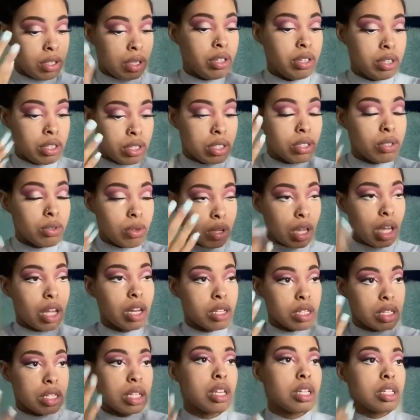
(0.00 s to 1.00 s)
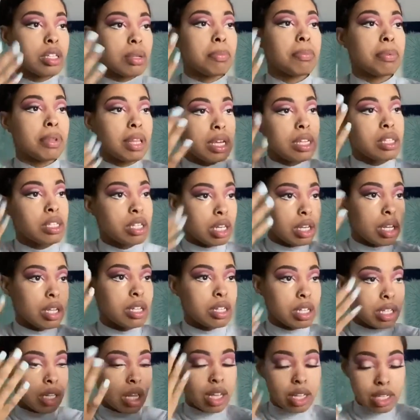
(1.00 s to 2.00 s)
so it kind of stays in place and
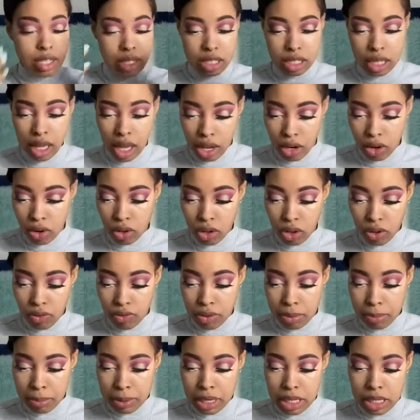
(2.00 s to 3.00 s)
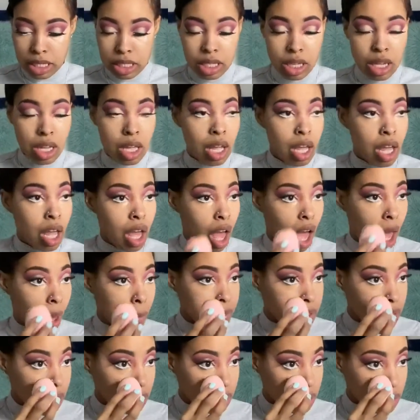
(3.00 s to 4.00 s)
doesn't like slide all over the place. I'm just
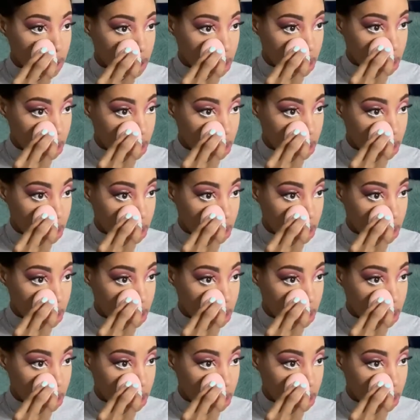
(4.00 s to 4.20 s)
gonna use the